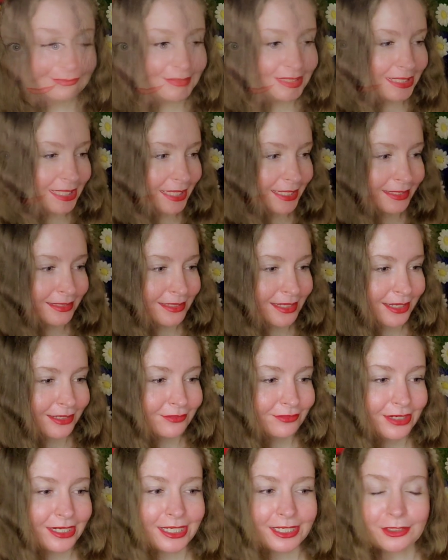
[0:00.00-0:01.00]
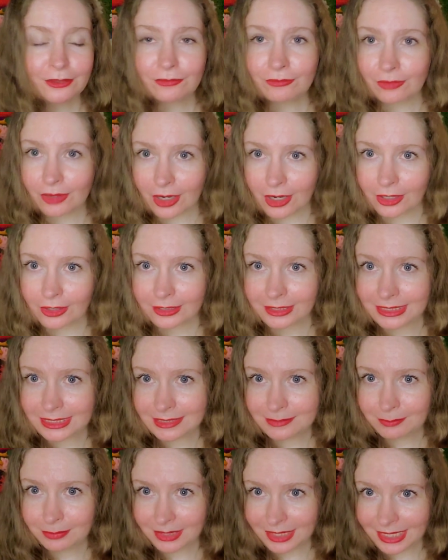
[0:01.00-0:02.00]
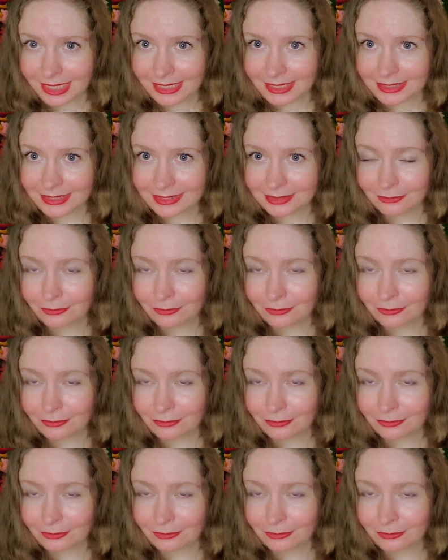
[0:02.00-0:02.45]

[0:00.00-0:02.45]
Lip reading: Then I read Wrong Place,